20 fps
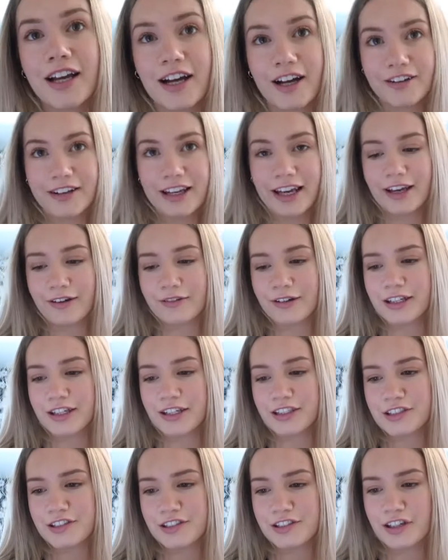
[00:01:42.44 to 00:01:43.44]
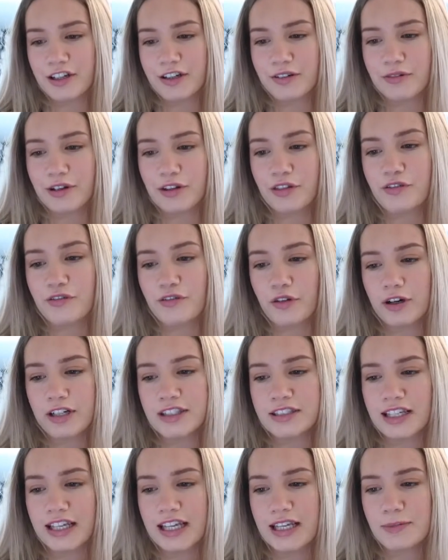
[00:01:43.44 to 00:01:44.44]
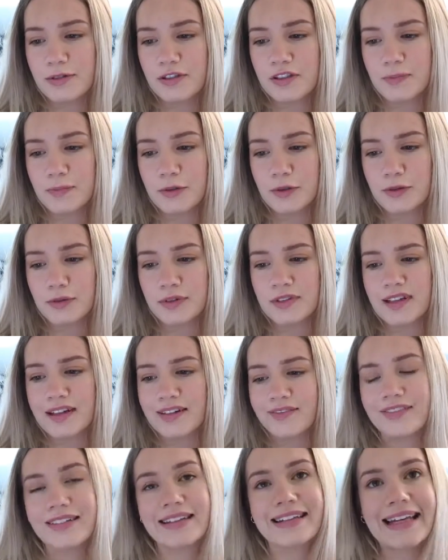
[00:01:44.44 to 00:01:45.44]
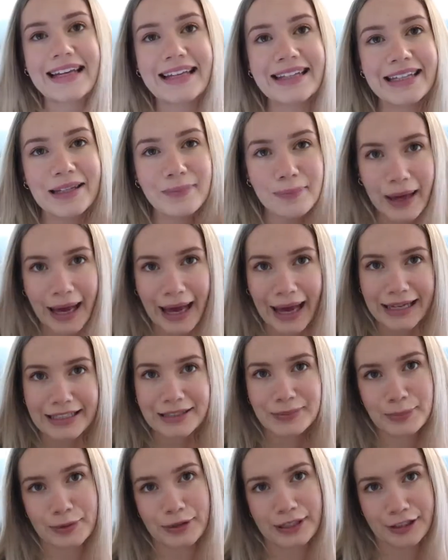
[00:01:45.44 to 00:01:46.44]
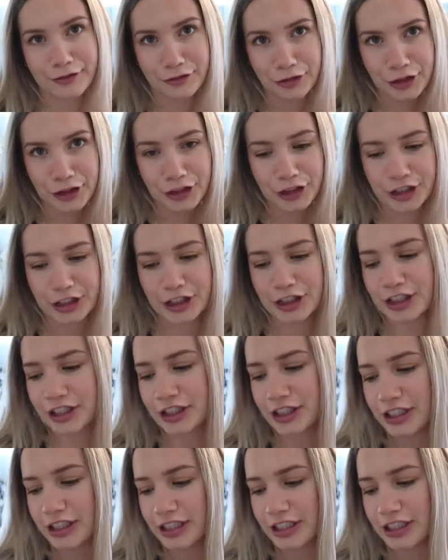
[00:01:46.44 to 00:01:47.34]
Okay, we're gonna start with 4 tablespoons of lightly packed brown sugar.